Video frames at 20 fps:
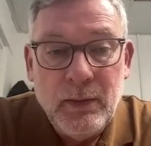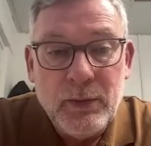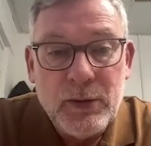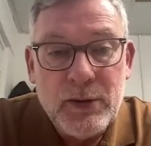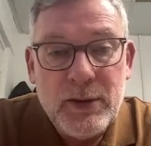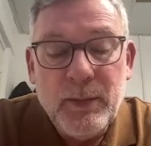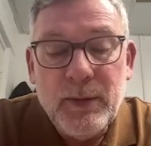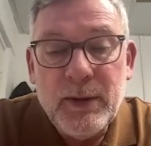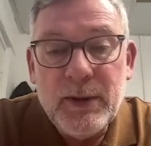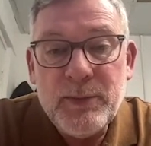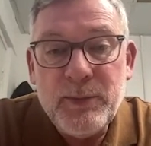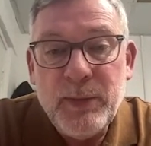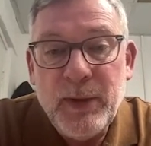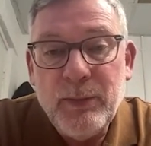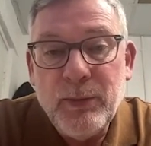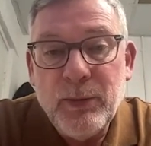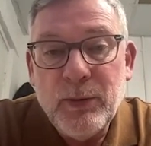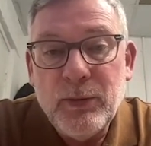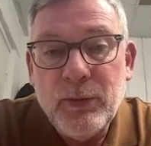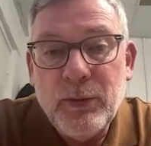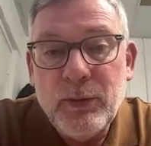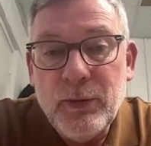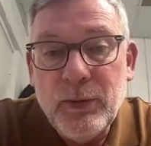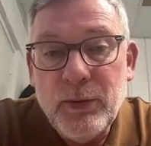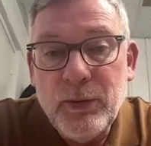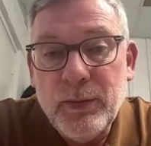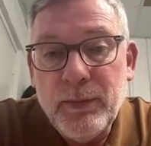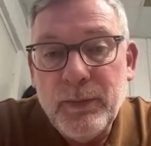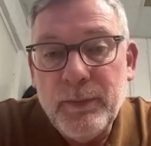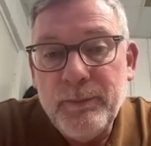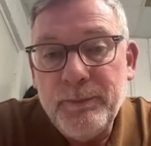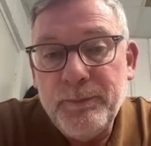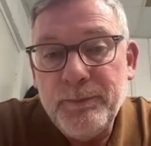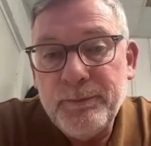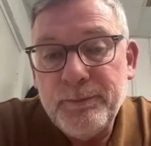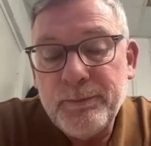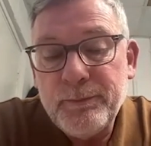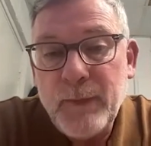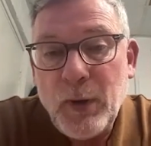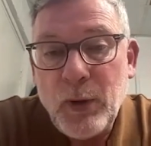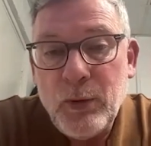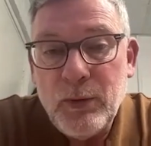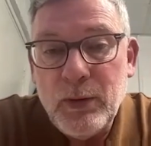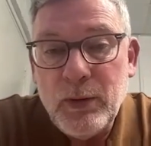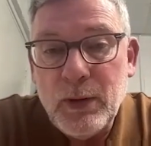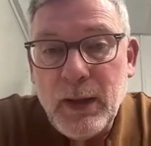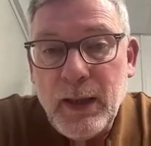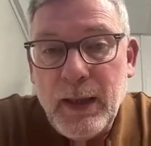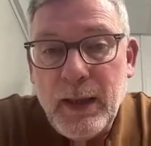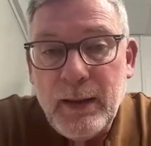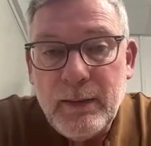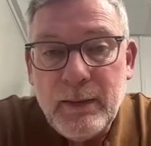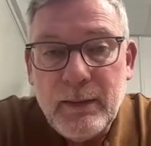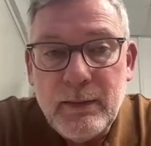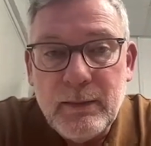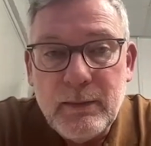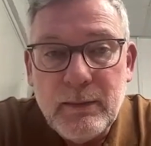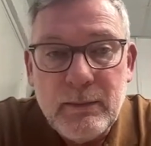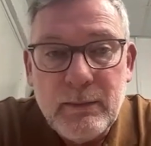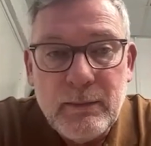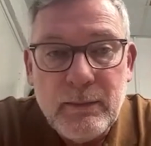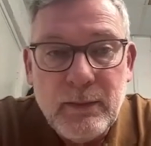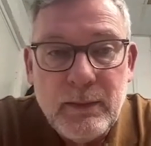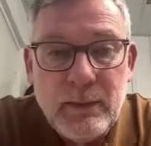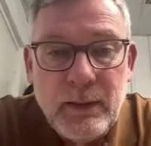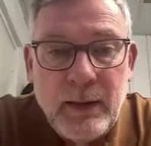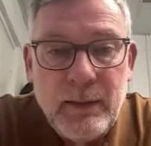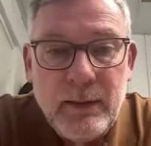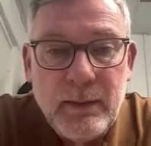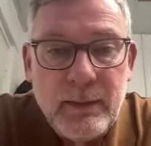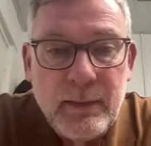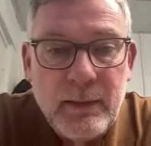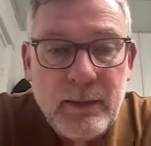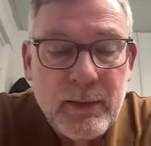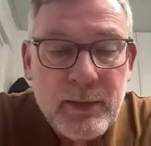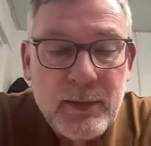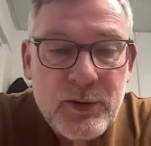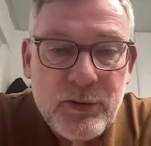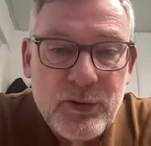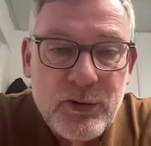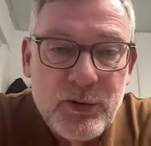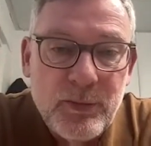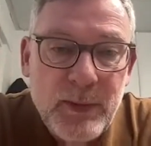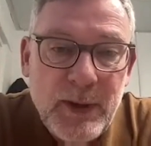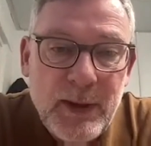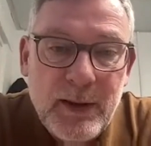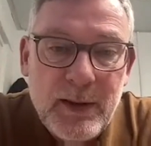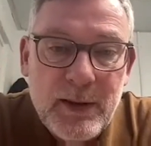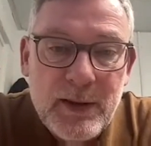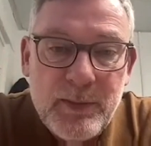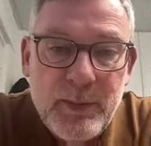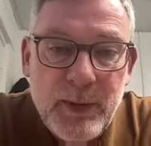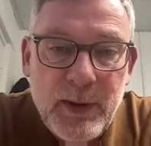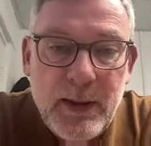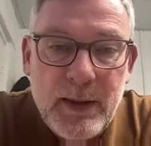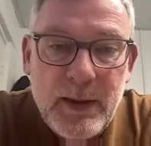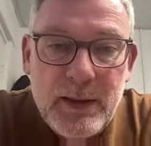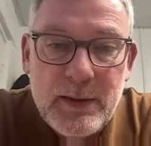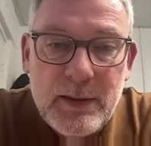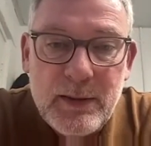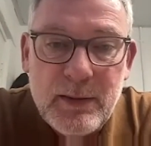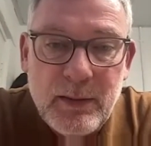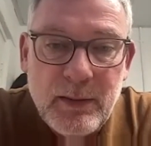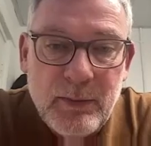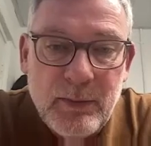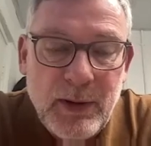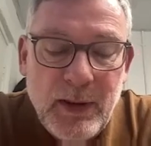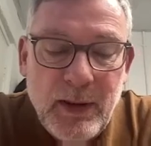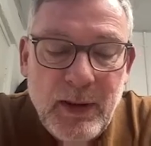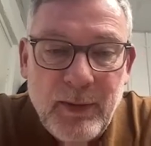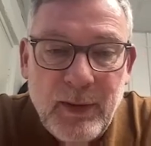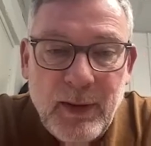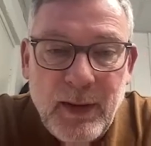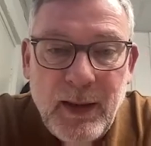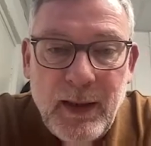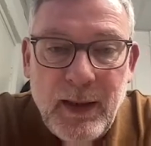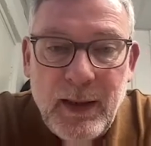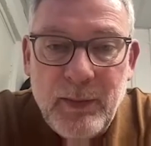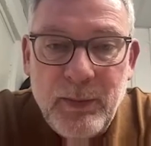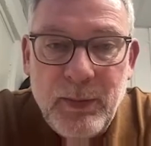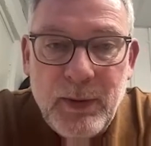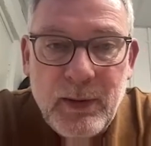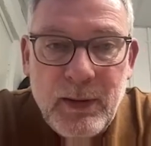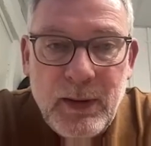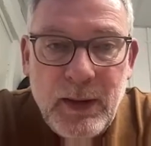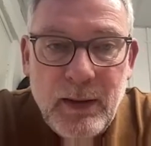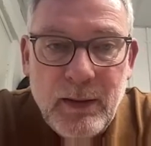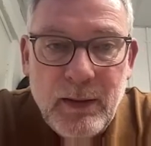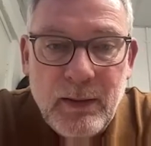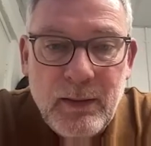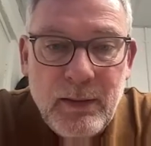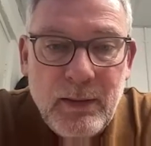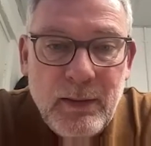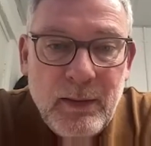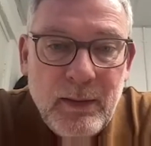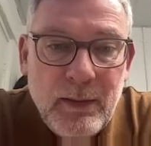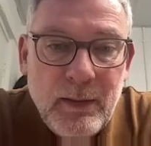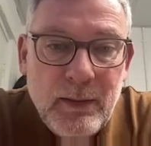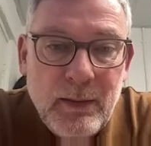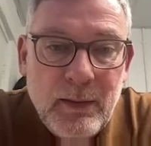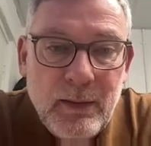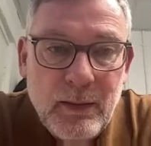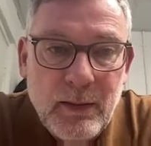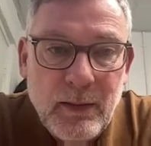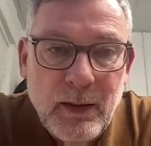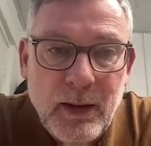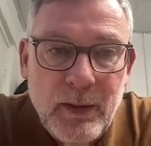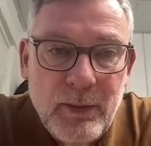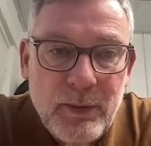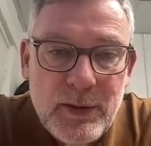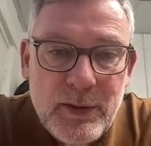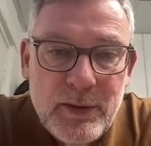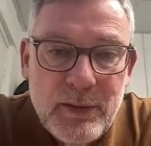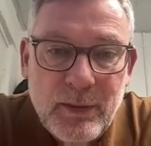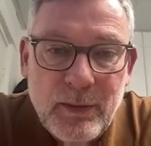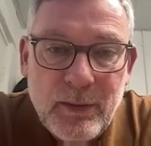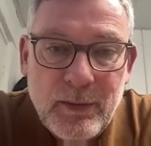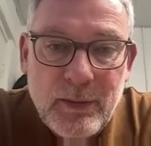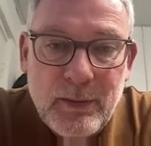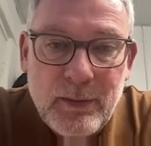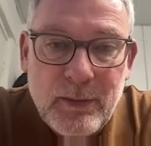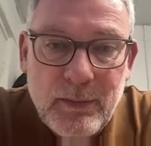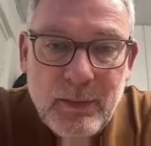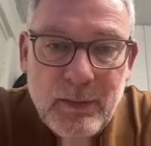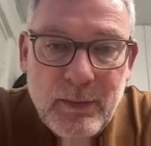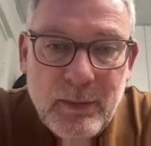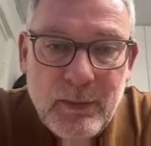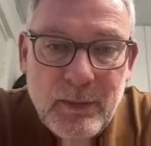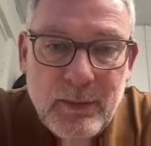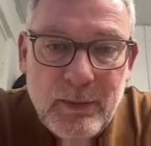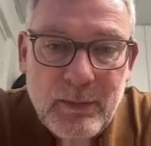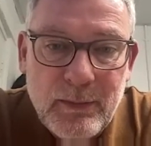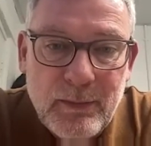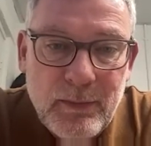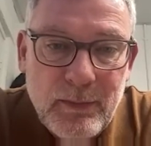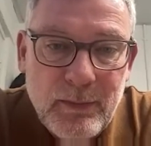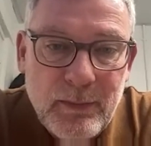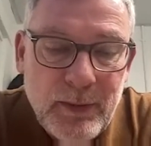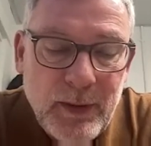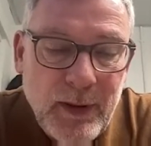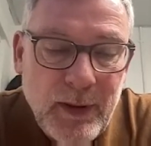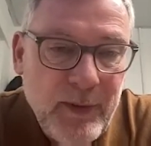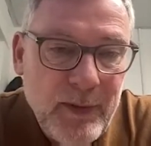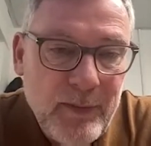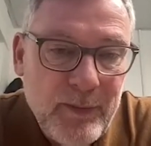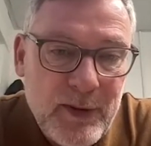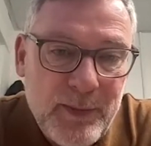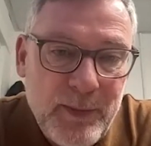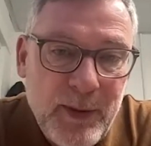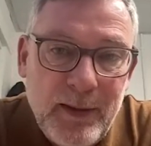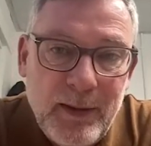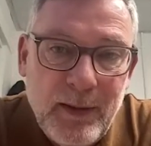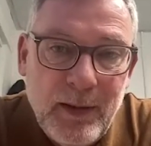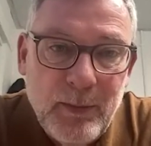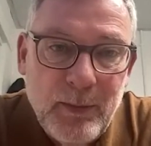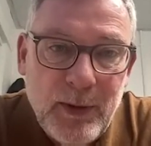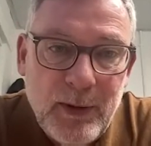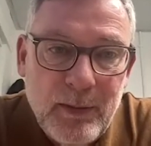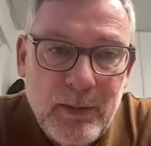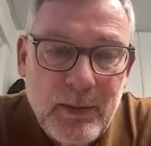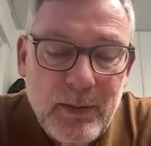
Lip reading: Some of these people who you let into your social media space, you would never let anywhere near your house, or you would never even speak to them